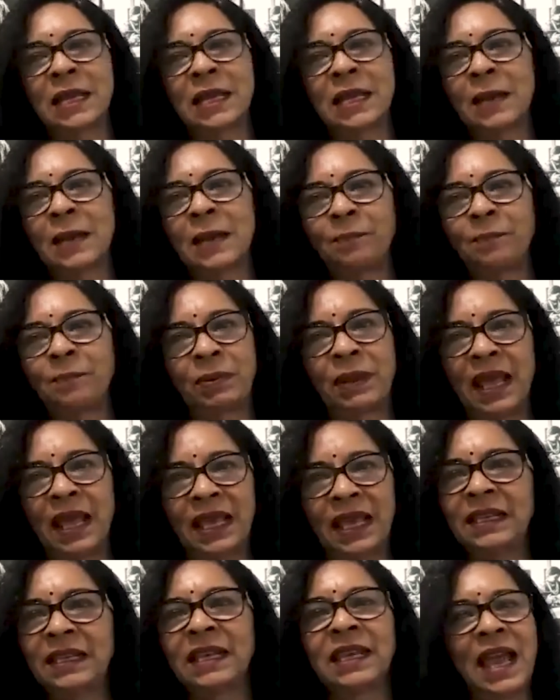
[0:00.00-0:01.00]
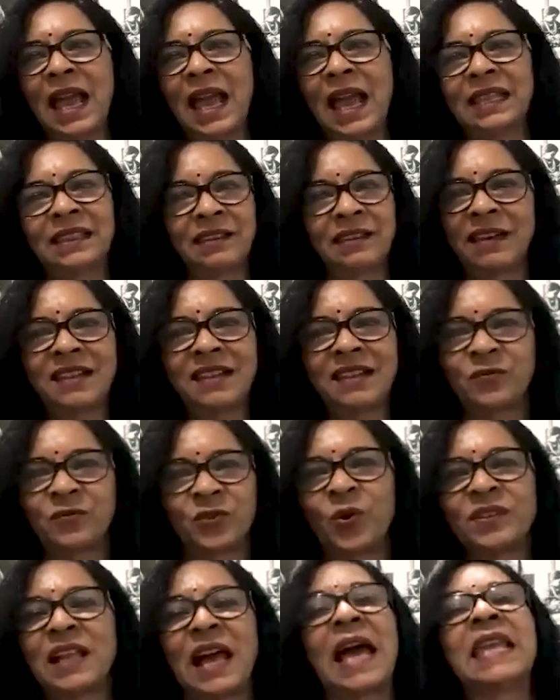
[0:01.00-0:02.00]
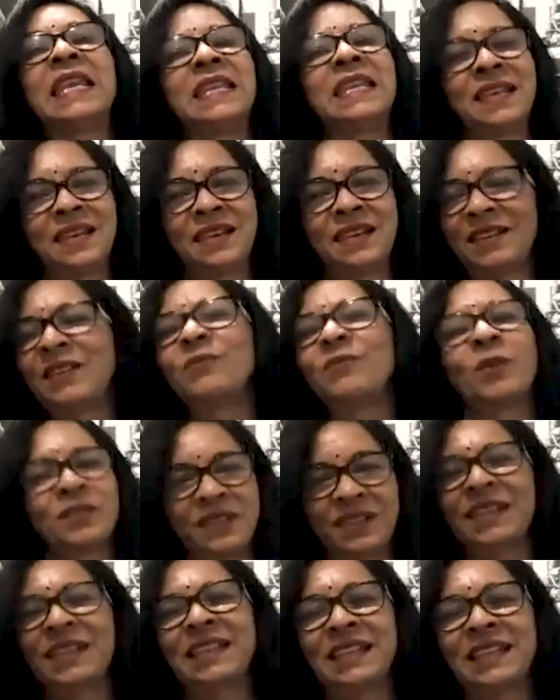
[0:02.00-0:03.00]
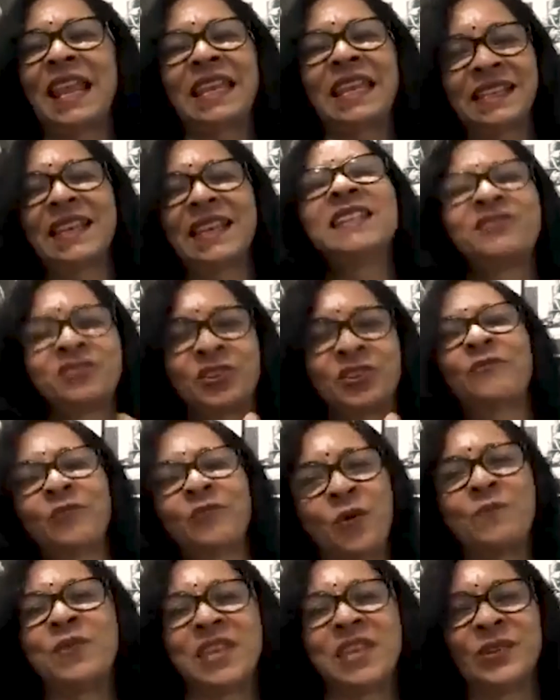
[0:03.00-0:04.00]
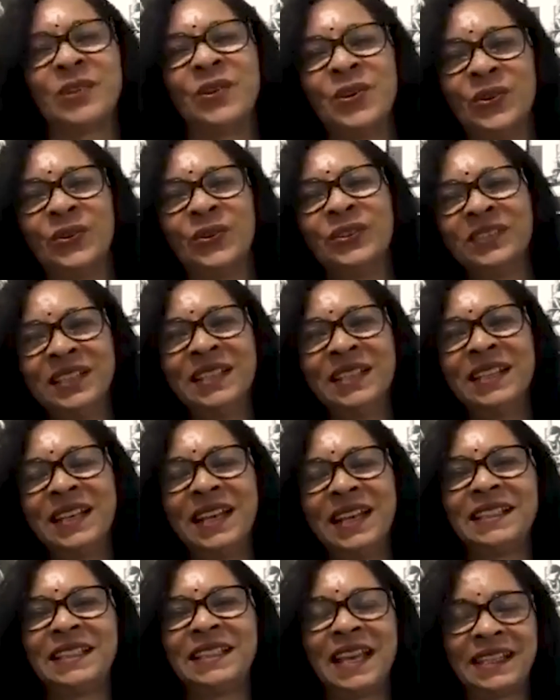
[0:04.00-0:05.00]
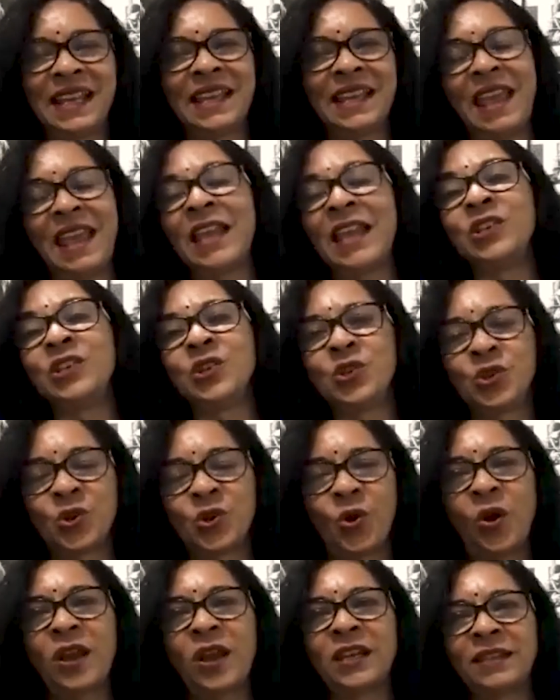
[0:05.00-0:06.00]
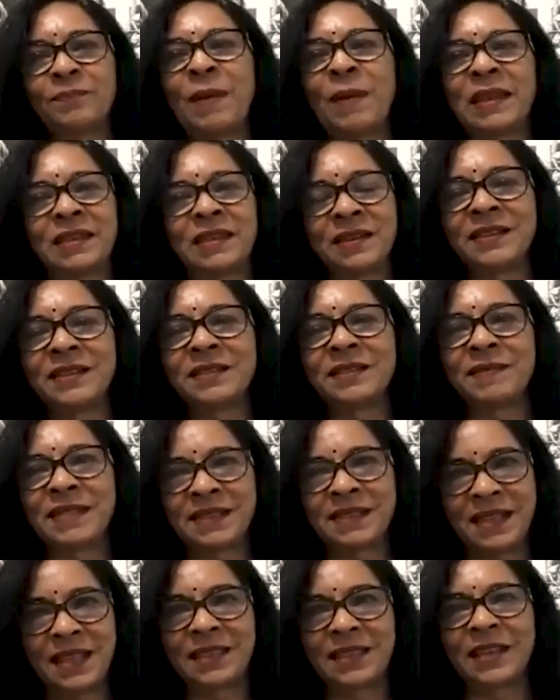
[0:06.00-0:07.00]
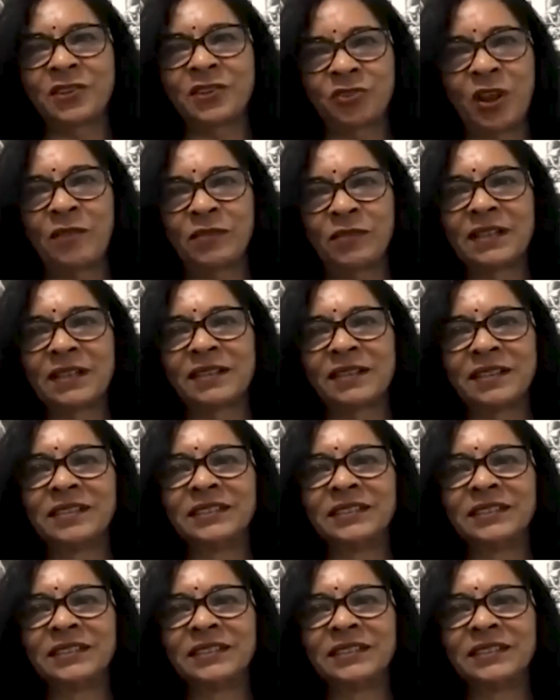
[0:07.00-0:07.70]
and the rest, of course, was like history for me, that I enjoyed my years with Sita Travels.